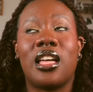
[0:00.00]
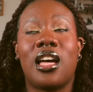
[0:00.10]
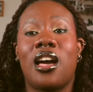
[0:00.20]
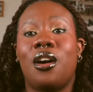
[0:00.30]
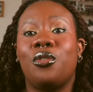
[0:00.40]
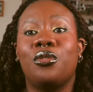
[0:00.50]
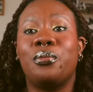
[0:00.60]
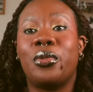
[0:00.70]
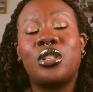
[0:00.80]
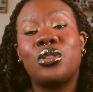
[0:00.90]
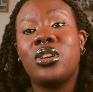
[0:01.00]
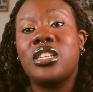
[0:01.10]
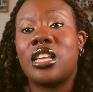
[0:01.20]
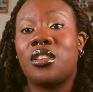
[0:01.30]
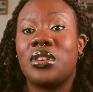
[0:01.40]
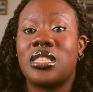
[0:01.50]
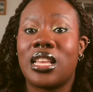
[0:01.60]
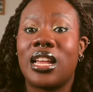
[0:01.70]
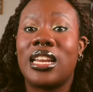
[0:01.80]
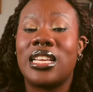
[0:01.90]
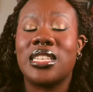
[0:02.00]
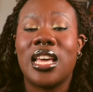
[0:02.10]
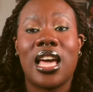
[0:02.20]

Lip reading: her own bottle instead of a Stanley,